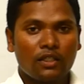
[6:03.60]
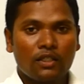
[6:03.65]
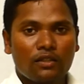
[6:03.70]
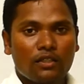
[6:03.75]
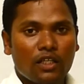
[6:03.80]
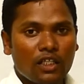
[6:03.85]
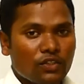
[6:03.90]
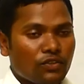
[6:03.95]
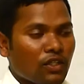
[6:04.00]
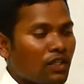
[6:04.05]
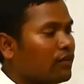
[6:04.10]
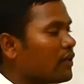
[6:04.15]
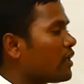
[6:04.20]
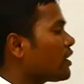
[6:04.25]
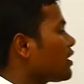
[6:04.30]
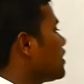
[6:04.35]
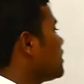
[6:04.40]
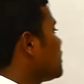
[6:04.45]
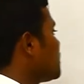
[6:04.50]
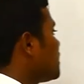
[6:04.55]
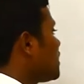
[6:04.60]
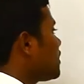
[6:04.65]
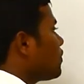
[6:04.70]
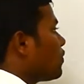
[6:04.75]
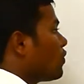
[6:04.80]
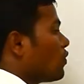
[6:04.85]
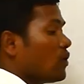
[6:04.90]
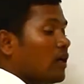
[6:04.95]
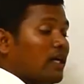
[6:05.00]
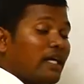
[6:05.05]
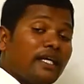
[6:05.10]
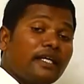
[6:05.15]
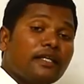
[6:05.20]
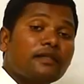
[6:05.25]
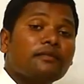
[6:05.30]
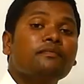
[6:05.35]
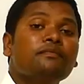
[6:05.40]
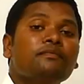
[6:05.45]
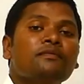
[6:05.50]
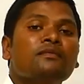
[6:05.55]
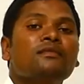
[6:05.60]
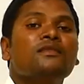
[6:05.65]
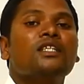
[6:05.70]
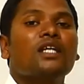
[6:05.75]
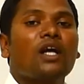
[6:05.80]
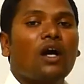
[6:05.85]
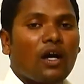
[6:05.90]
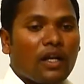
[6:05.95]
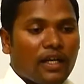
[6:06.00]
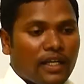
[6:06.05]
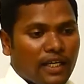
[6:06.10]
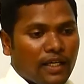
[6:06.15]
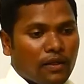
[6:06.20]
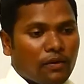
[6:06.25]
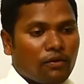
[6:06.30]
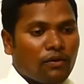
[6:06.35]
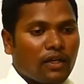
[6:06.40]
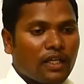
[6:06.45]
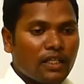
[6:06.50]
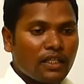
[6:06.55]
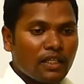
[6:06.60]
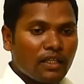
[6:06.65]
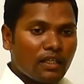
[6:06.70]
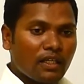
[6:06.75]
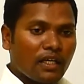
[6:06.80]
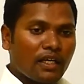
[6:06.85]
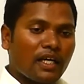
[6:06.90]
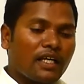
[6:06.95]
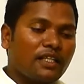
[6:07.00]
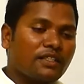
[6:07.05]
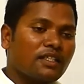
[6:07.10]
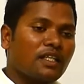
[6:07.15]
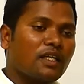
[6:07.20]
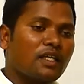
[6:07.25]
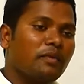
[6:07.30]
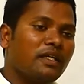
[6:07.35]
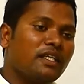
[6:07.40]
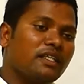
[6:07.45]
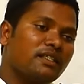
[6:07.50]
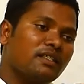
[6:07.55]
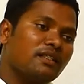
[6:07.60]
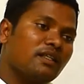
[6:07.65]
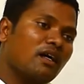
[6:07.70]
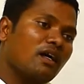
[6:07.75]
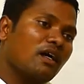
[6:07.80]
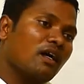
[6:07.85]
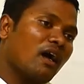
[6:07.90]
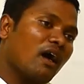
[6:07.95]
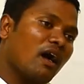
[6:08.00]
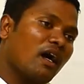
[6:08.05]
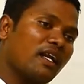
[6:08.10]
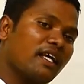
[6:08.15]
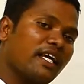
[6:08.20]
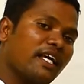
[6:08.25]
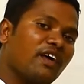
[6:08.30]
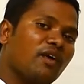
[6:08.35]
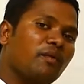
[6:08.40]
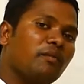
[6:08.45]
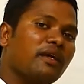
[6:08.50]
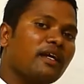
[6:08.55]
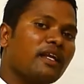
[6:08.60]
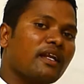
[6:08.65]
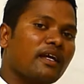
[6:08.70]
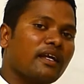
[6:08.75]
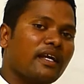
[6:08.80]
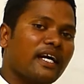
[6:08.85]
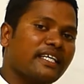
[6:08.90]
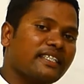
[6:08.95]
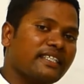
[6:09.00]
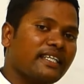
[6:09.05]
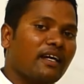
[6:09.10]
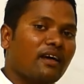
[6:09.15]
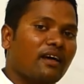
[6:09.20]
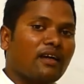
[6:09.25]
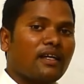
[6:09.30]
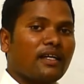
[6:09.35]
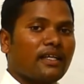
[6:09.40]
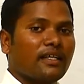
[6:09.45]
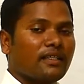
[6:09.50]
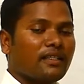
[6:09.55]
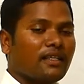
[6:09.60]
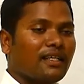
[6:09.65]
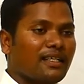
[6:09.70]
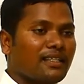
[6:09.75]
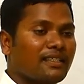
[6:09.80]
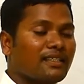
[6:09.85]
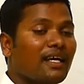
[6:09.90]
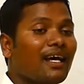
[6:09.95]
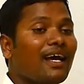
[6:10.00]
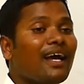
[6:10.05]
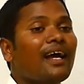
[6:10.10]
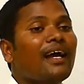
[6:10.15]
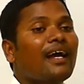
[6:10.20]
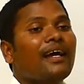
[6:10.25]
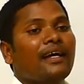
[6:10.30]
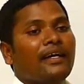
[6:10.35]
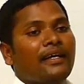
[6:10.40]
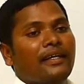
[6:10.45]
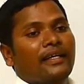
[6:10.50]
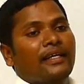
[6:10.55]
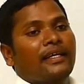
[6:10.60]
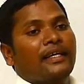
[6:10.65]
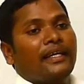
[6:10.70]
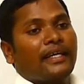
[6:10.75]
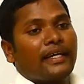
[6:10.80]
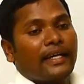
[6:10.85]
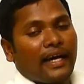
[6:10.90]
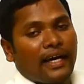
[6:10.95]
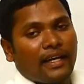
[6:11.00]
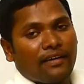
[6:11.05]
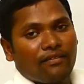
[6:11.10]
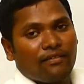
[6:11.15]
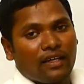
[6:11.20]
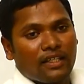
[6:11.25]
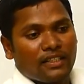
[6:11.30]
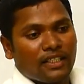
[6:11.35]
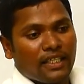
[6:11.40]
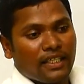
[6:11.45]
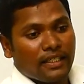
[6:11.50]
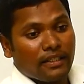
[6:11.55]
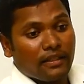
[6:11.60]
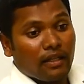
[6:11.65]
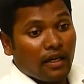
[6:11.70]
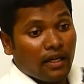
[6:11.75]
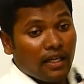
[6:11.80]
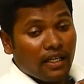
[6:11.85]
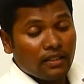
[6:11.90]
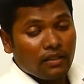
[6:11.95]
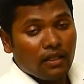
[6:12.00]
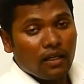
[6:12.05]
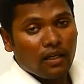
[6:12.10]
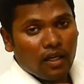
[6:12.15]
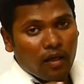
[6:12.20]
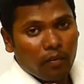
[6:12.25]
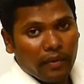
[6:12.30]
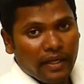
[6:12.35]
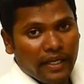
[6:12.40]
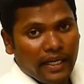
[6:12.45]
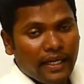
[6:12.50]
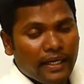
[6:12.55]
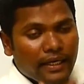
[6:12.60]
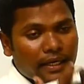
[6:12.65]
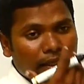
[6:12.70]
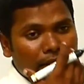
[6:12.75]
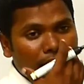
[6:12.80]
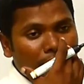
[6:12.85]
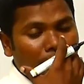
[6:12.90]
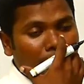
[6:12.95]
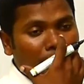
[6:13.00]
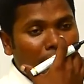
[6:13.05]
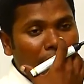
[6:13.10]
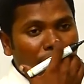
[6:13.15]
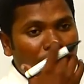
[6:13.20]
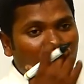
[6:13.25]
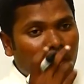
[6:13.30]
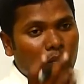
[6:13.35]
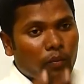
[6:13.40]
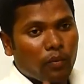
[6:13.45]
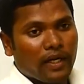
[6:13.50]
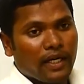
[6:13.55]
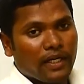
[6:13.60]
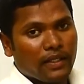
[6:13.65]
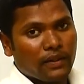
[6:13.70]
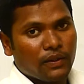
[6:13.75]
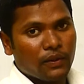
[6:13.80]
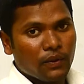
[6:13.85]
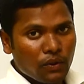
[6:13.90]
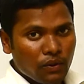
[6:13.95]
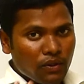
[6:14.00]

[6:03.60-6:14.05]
that's why we are consider only concave. Why consider means the concave mirror, I said already, that is the convergent, the rays are coming and reaching at one point. Due to